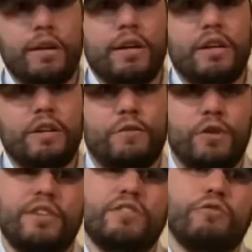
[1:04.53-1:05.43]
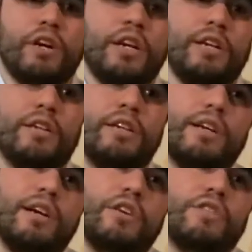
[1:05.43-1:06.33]
If you guess it right,
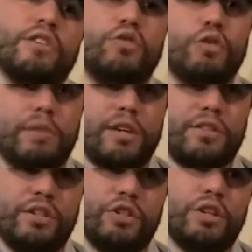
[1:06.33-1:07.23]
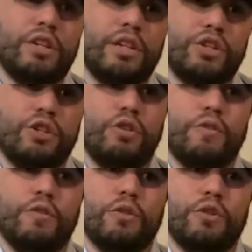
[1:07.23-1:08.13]
I'll send you a message and I'll let you know
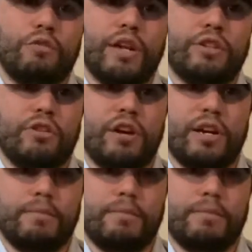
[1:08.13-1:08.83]
if you were correct or not.